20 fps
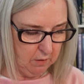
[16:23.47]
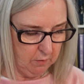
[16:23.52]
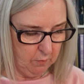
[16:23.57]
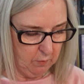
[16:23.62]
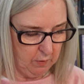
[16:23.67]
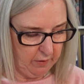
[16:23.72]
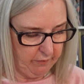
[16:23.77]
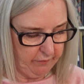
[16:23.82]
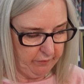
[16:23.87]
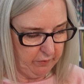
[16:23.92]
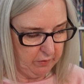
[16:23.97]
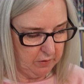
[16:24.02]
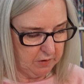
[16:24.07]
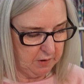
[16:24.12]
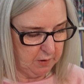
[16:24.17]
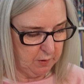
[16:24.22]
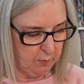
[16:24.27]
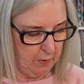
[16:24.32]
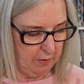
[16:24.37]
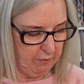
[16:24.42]
I
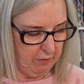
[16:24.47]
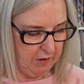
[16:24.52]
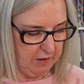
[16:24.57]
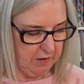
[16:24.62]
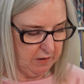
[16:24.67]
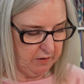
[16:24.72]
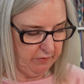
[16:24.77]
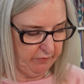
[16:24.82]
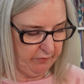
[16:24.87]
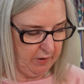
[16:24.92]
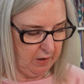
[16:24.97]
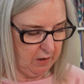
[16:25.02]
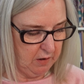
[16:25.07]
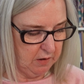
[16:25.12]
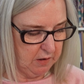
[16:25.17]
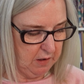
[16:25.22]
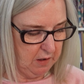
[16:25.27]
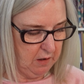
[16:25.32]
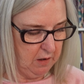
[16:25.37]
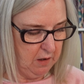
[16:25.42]
swear I need to
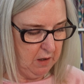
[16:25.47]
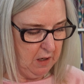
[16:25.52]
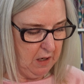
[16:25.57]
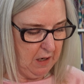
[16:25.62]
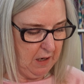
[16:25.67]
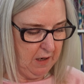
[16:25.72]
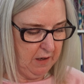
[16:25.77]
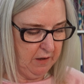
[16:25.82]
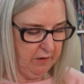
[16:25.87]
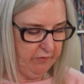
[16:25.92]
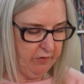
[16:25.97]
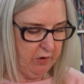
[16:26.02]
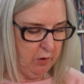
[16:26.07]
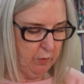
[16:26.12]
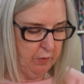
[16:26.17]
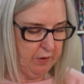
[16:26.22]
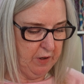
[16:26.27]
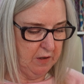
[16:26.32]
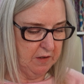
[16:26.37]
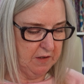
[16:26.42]
find it, I had a
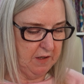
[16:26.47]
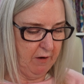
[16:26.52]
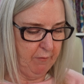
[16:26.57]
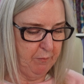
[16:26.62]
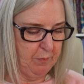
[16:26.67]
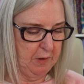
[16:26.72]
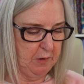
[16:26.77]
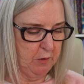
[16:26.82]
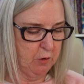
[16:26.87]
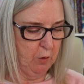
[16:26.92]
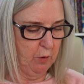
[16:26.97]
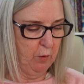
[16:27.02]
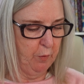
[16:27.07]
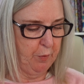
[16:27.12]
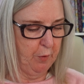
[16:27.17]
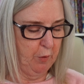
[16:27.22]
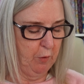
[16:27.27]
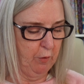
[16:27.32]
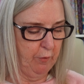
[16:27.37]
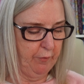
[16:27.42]
few things that I built
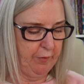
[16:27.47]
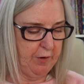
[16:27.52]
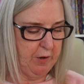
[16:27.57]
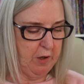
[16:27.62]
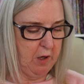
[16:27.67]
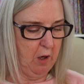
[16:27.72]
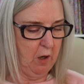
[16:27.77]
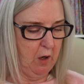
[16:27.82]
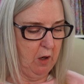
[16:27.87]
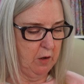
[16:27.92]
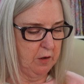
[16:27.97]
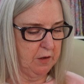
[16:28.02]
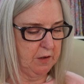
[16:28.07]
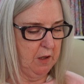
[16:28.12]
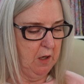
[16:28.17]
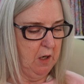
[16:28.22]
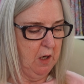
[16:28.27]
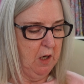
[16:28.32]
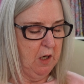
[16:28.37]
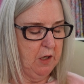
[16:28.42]
up over the years.
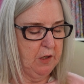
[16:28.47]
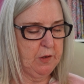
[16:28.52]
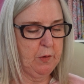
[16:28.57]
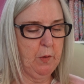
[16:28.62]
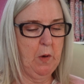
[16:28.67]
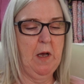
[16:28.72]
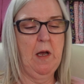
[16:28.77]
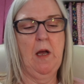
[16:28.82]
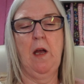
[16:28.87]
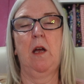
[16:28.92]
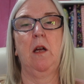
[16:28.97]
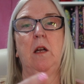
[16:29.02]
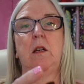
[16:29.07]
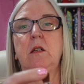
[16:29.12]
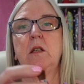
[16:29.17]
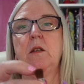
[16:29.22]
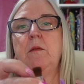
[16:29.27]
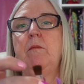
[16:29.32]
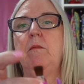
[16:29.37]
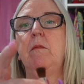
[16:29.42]
So I
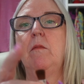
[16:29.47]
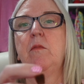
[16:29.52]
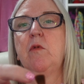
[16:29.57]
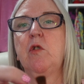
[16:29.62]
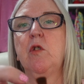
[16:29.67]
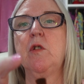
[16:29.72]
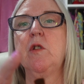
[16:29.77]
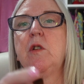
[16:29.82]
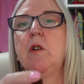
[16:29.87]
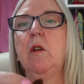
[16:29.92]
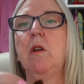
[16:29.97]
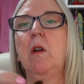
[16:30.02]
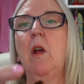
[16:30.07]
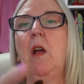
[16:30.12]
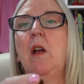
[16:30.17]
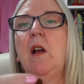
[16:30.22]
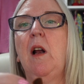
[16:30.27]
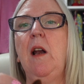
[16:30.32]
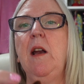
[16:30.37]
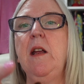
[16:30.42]
had just a
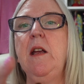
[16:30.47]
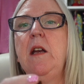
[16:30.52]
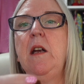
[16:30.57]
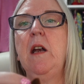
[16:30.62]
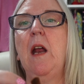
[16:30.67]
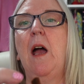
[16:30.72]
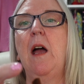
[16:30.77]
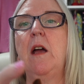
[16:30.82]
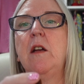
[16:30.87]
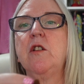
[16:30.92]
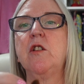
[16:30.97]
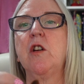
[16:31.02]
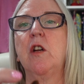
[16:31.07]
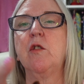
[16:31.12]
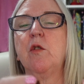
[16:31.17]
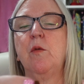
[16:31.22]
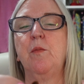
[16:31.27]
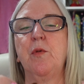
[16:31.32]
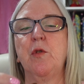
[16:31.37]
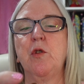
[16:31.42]
clean
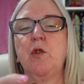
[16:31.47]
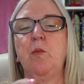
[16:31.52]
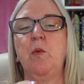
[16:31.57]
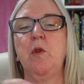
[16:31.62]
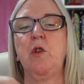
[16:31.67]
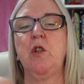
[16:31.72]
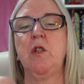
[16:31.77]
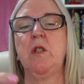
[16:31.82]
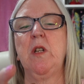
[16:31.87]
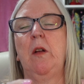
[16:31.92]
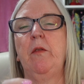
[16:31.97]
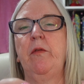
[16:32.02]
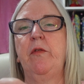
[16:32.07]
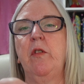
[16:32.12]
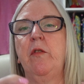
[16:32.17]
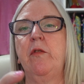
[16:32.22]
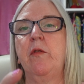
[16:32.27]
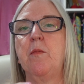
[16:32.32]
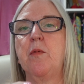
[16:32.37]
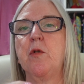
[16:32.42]
eyeshadow brush, which is
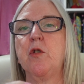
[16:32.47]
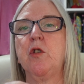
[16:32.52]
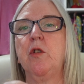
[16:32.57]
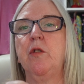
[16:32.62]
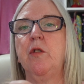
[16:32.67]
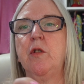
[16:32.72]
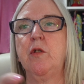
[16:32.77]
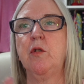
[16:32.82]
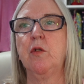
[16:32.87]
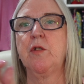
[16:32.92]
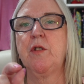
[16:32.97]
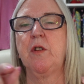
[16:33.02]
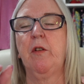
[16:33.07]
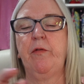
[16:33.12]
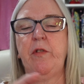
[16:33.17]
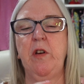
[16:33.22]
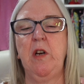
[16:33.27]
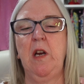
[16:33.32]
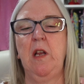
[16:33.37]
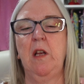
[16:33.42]
helpful for brushing the dust
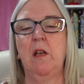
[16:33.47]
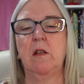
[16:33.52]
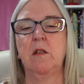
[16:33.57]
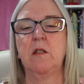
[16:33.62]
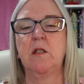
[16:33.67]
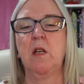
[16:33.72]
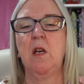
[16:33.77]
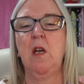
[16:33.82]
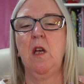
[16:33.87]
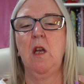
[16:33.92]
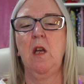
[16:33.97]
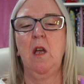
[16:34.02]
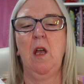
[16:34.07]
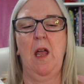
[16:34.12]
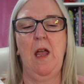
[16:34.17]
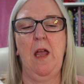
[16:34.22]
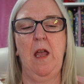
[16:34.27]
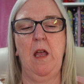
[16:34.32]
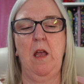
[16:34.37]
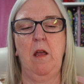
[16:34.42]
off your nails.
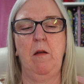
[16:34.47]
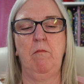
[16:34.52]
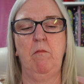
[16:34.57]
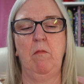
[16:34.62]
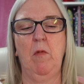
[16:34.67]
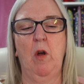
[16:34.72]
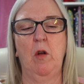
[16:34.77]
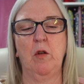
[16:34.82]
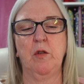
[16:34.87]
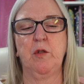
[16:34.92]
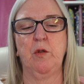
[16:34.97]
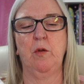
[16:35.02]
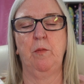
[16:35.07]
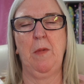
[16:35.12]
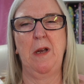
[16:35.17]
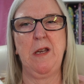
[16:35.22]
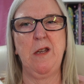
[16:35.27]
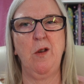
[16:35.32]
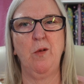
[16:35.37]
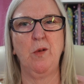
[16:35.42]
Also
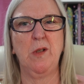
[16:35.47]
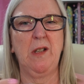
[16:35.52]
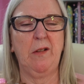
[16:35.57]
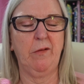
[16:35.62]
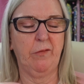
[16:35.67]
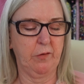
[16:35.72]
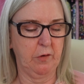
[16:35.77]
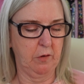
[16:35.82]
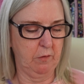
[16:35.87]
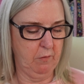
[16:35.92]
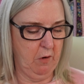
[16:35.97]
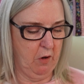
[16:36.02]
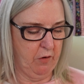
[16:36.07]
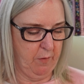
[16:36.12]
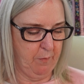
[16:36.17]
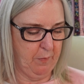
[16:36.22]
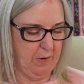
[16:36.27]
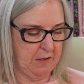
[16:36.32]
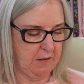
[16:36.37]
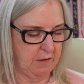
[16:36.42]
might use it for
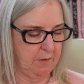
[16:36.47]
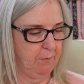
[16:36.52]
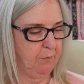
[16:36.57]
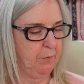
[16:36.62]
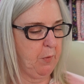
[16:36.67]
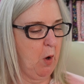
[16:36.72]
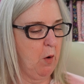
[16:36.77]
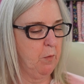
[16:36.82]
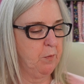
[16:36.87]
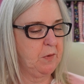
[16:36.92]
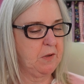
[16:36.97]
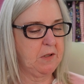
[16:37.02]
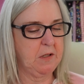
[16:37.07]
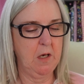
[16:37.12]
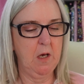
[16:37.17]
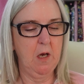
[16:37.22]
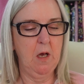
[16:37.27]
other bits and bobs.